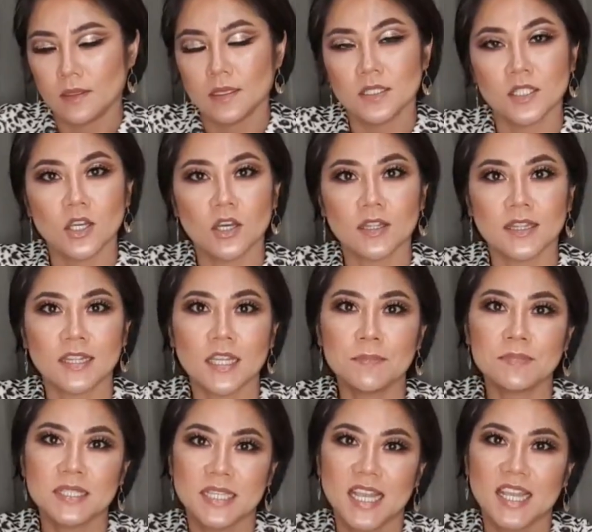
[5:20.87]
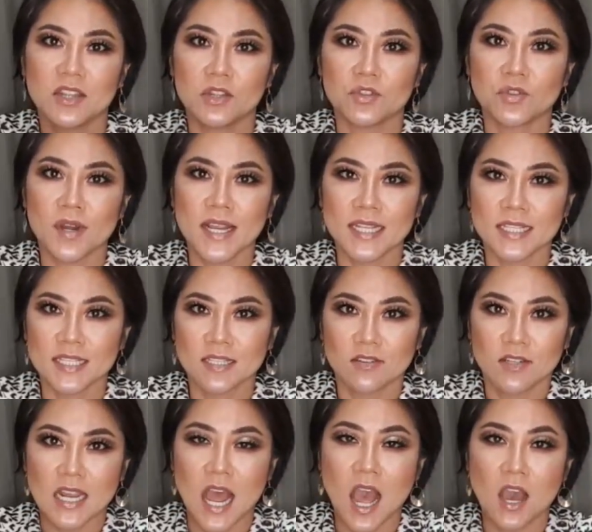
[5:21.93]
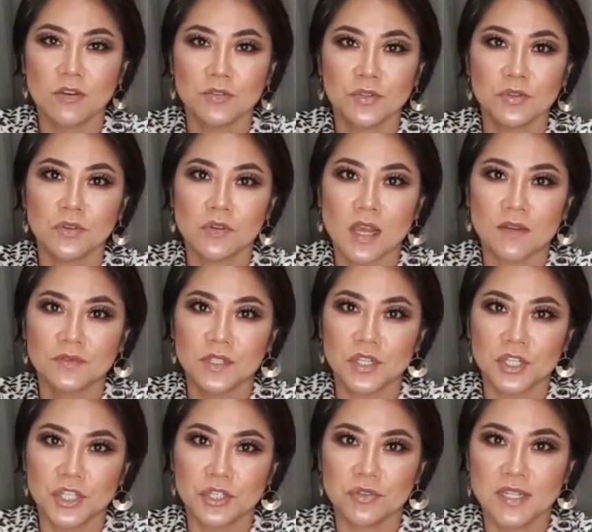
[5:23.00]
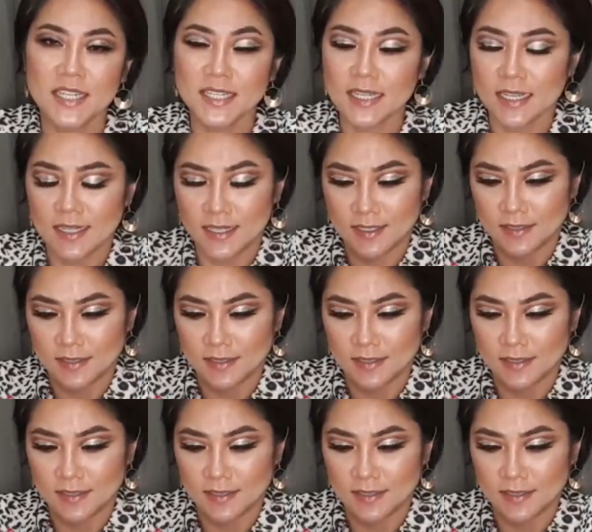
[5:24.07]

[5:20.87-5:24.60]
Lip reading: It's got tips and tricks on how to look after the unit,